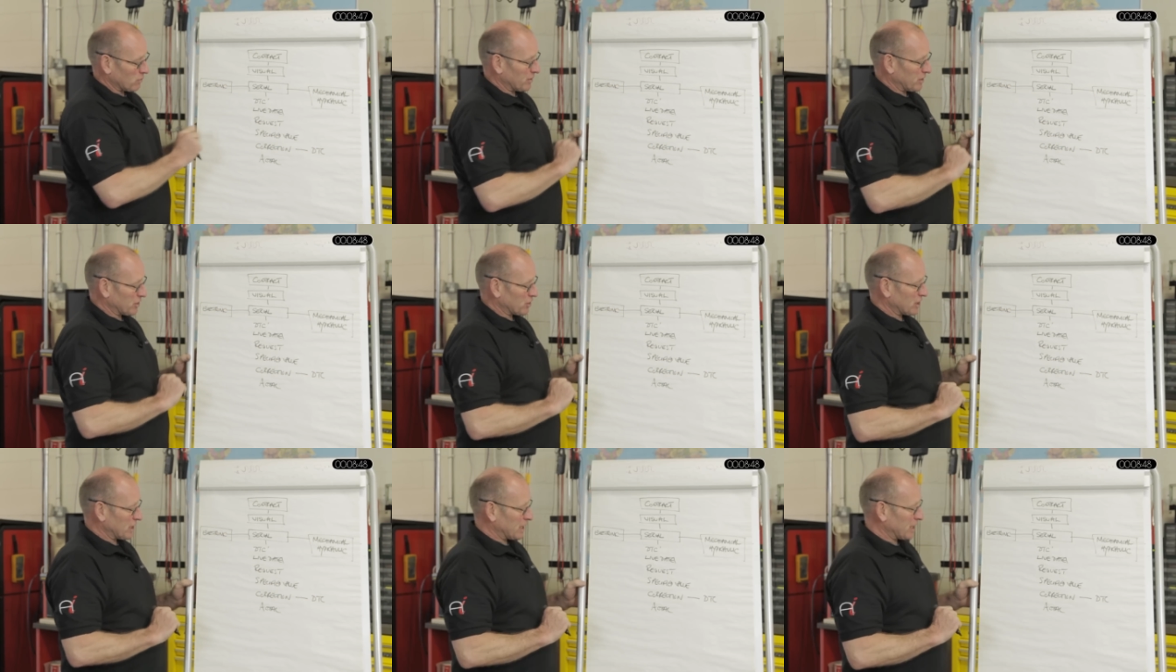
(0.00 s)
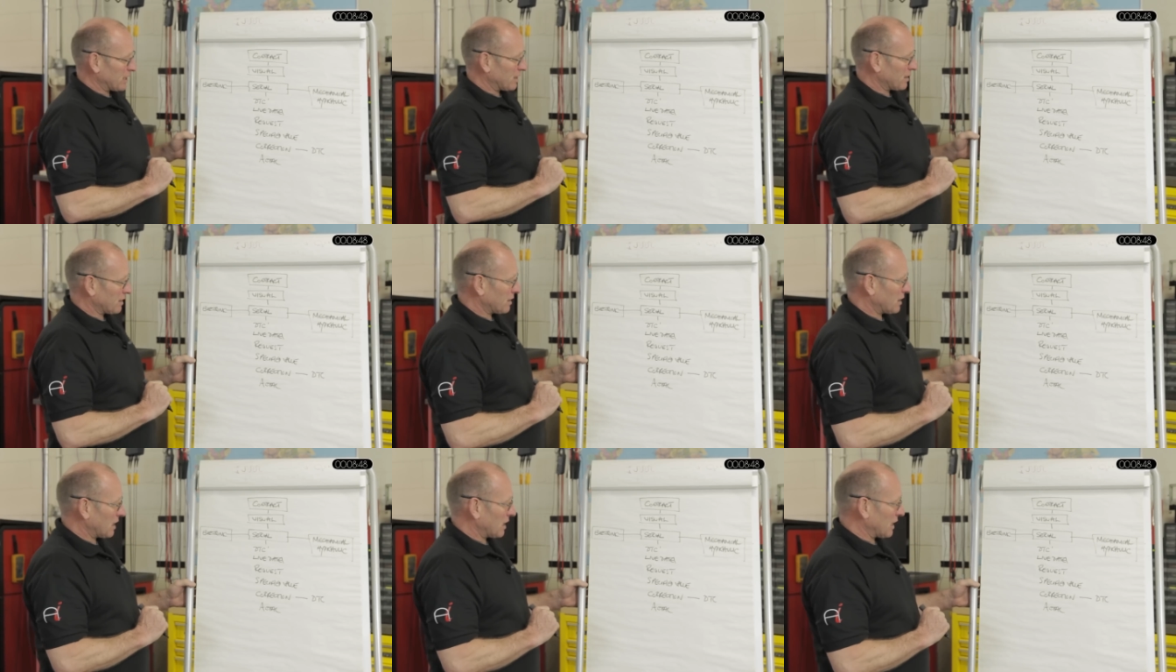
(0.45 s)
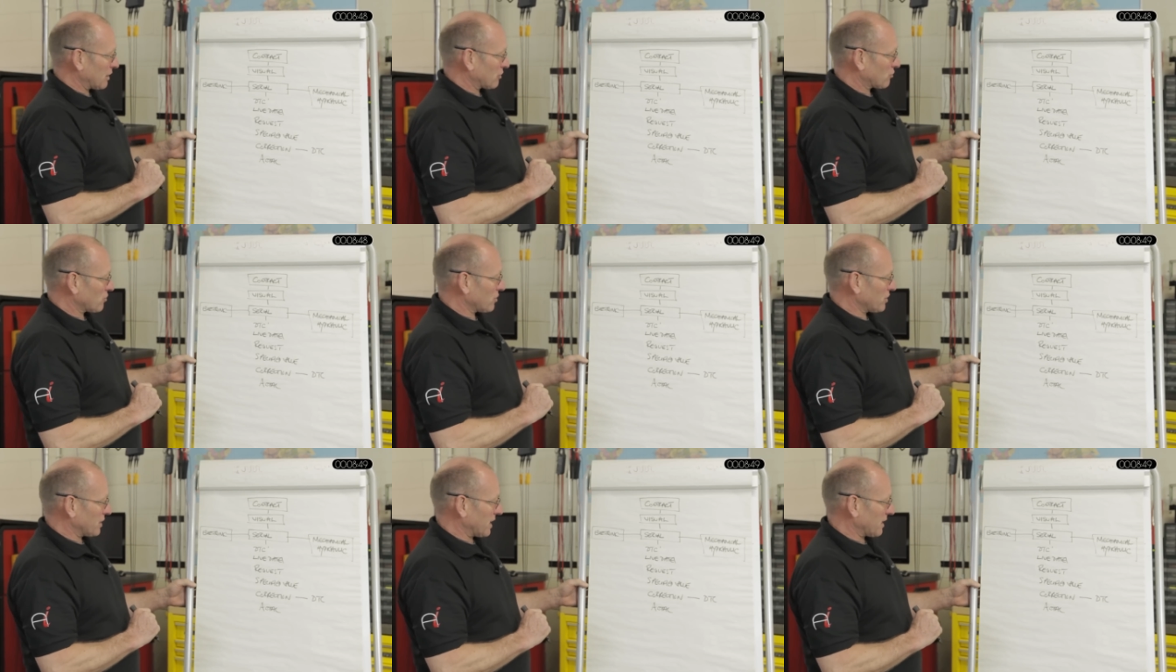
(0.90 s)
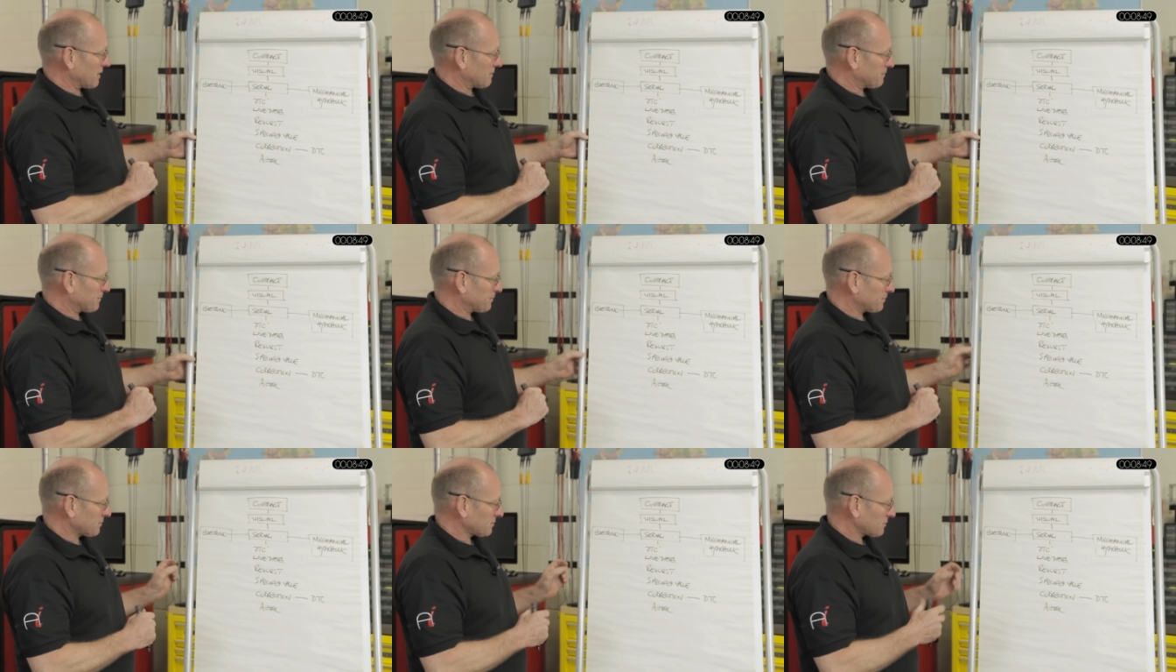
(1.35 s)
which is electronic.
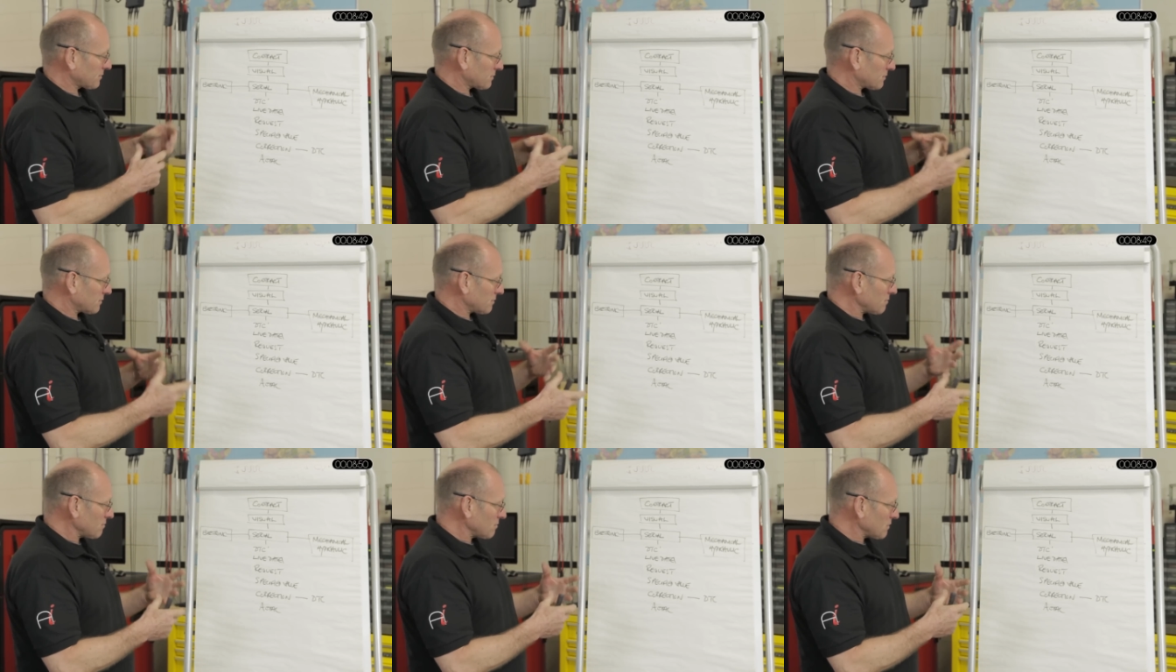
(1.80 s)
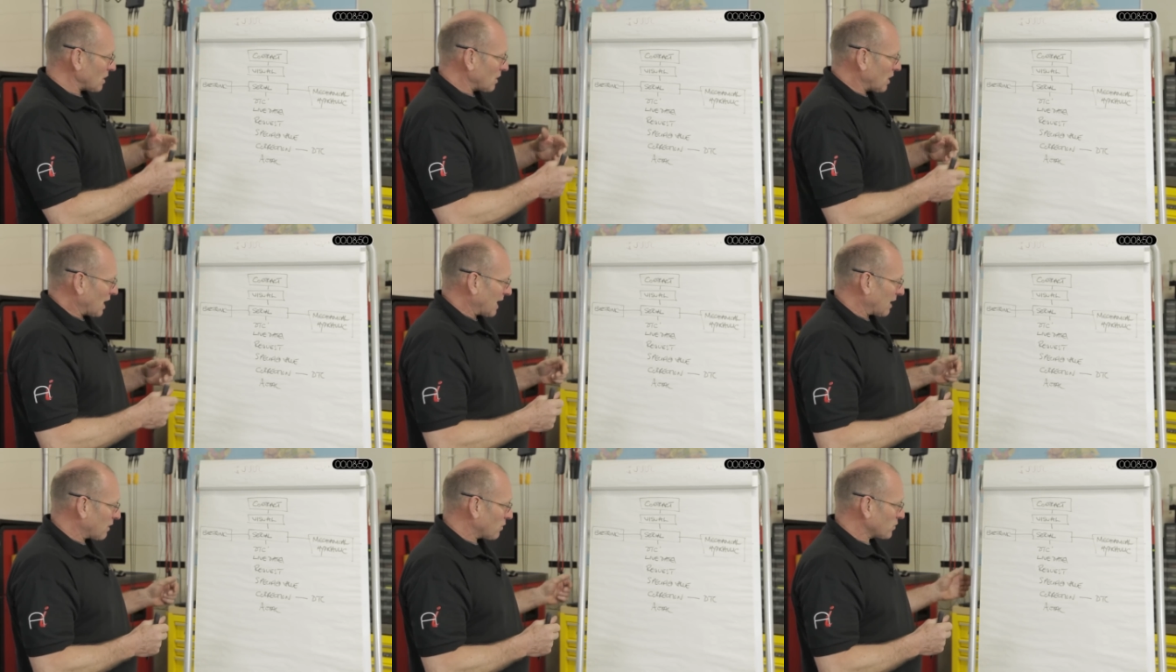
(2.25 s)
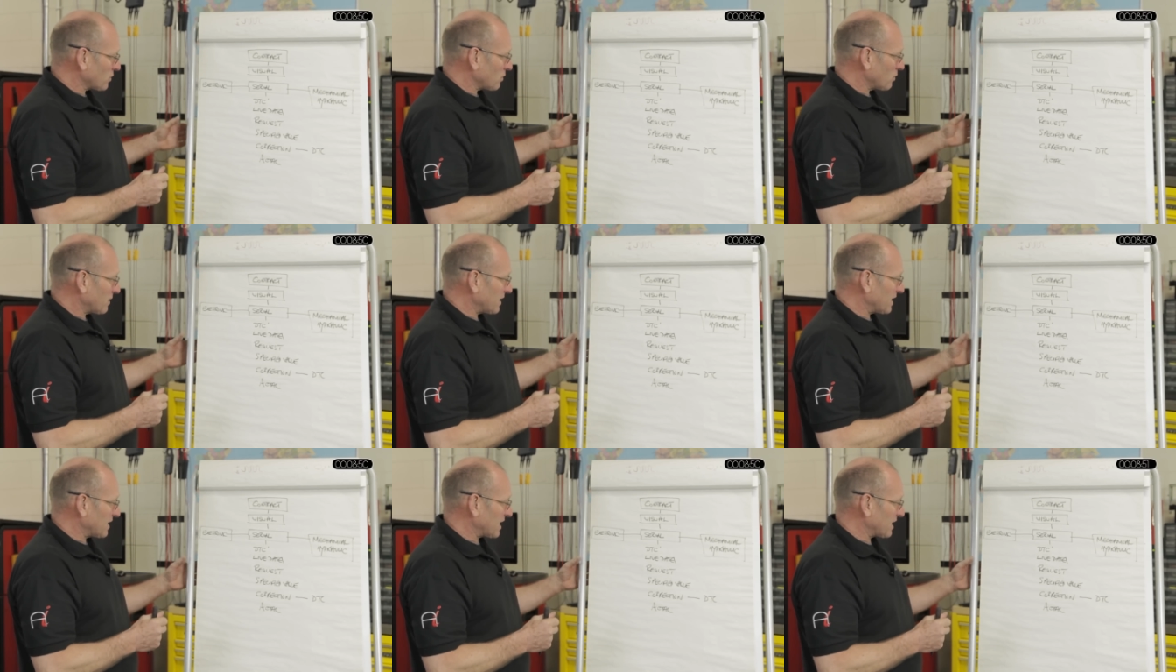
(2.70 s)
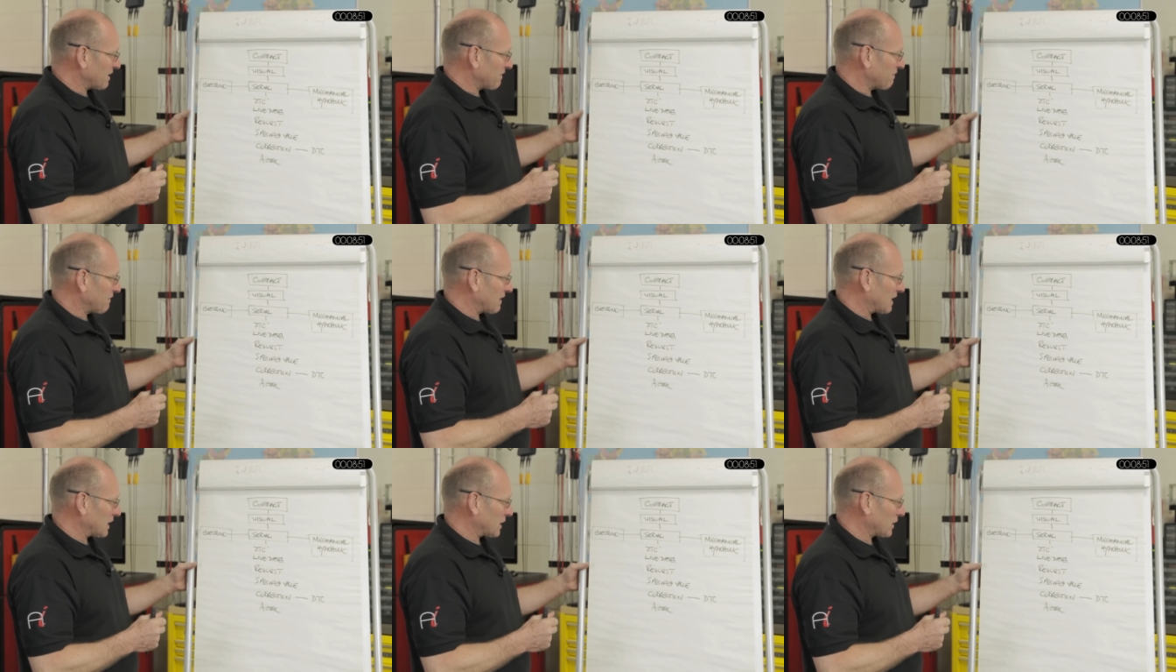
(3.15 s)
How do we then
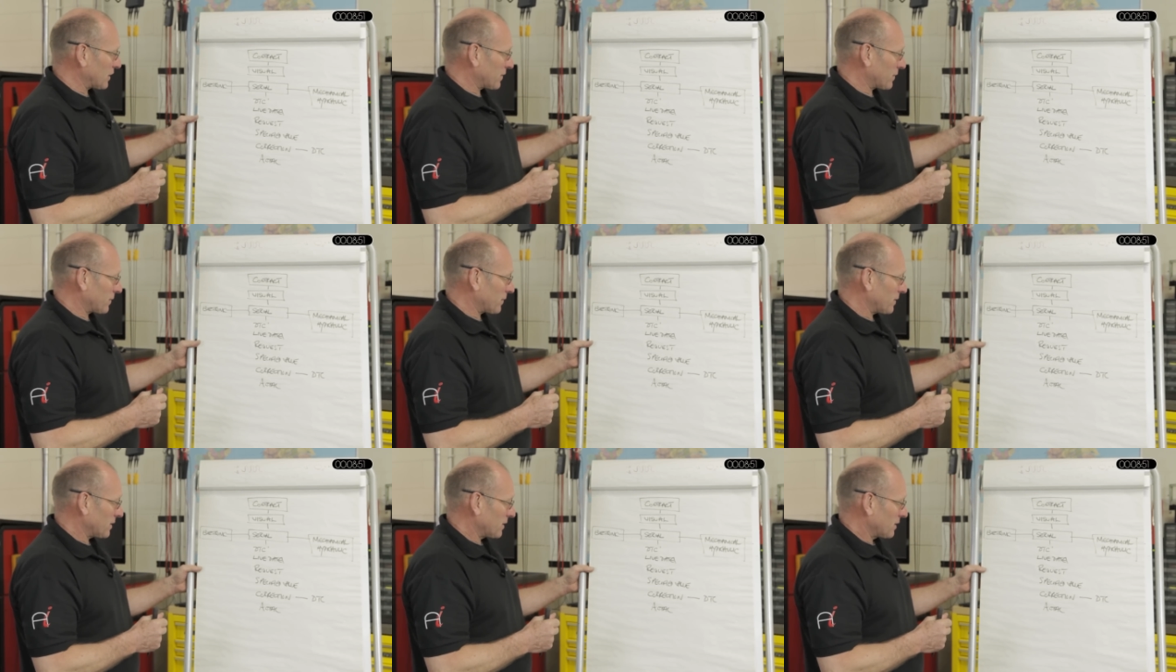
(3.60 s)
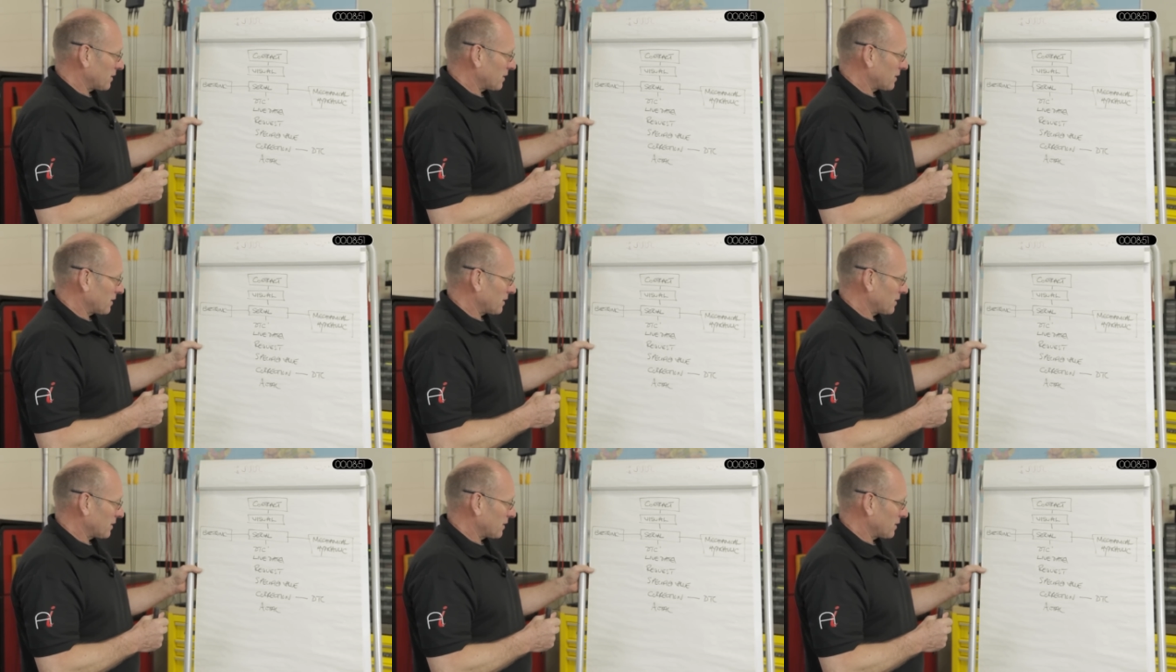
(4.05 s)
value